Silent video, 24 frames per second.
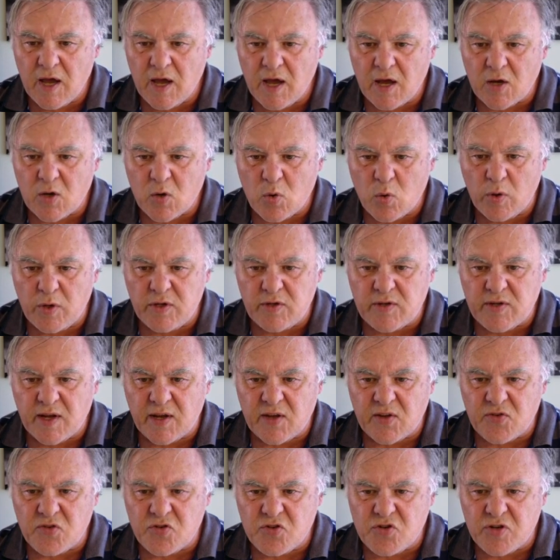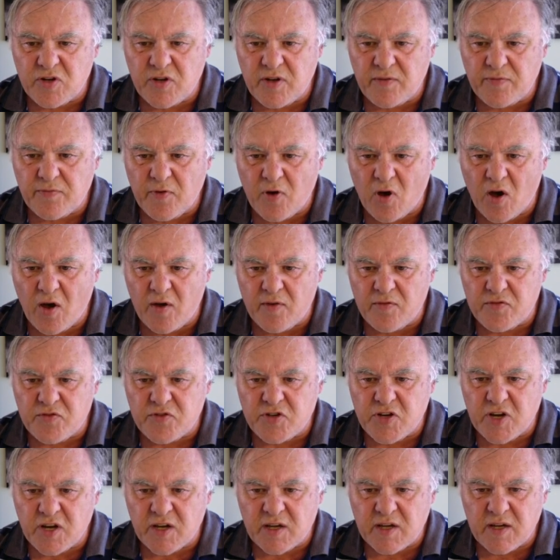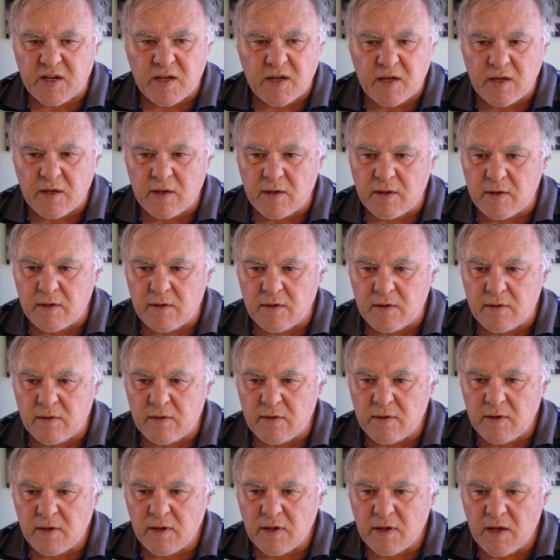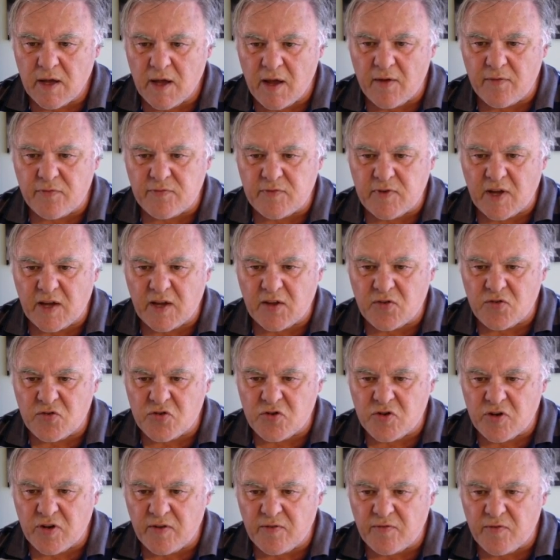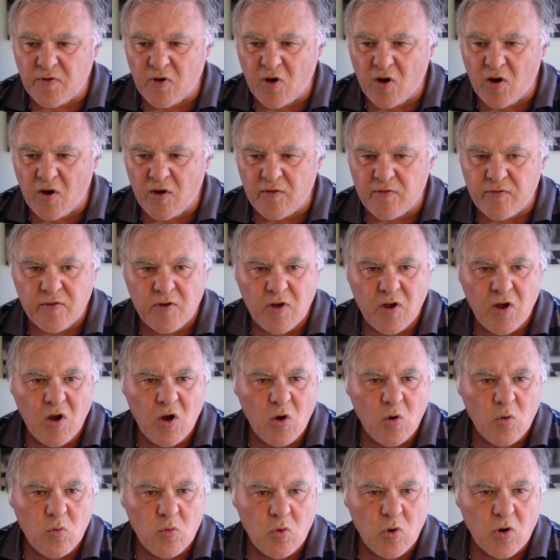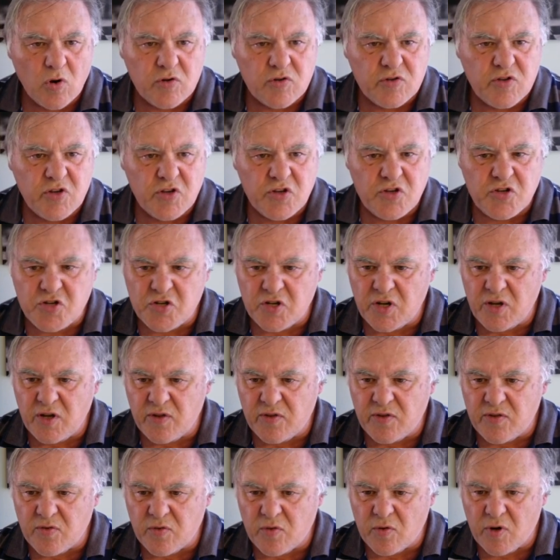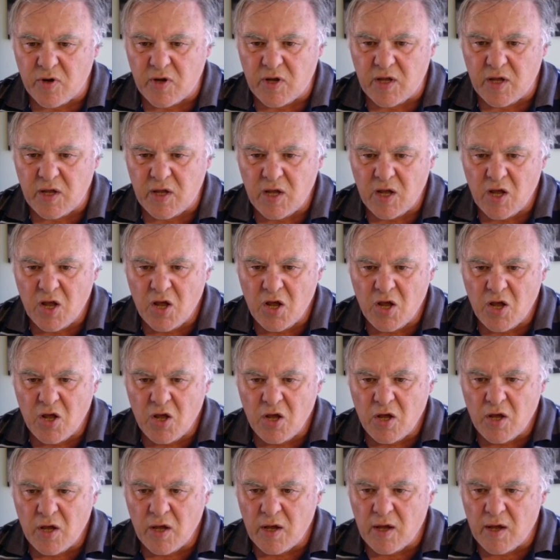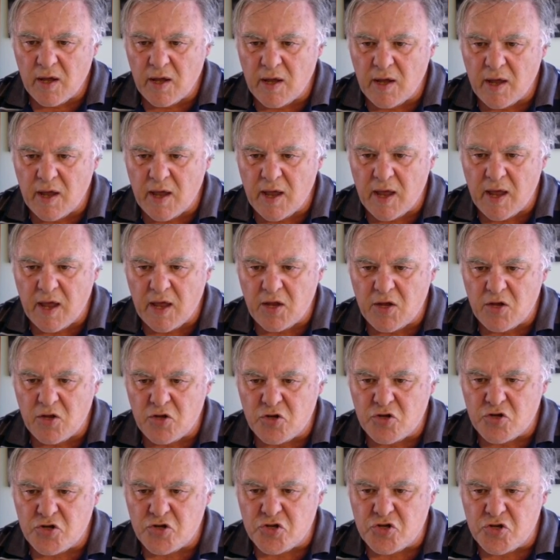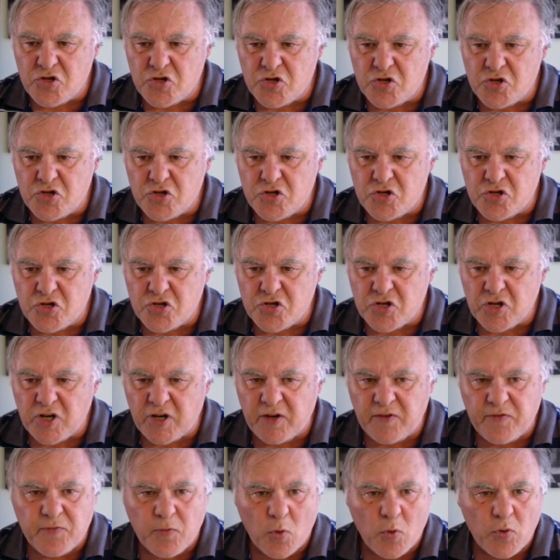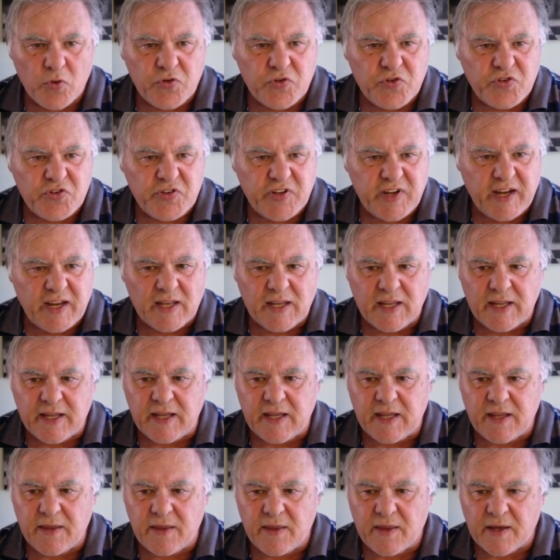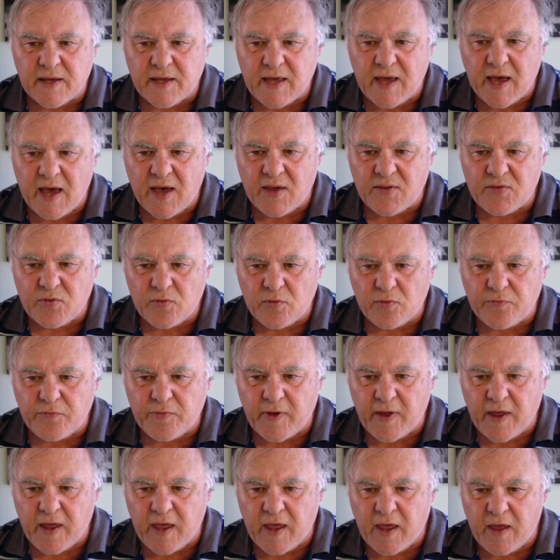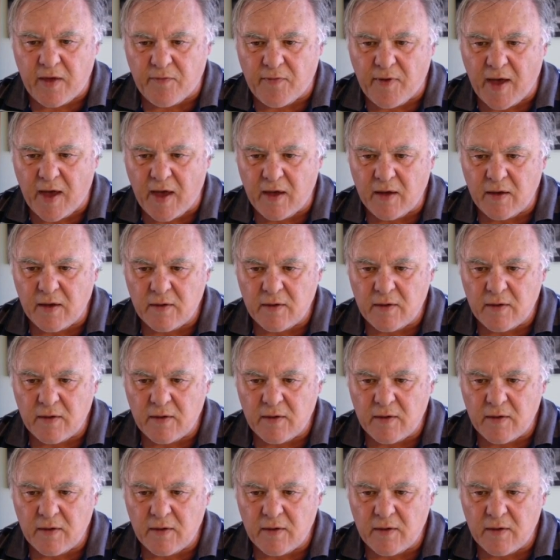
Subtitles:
queen takes g5 check, f takes g5, rook to g3, and g4, sealing in the castle forever.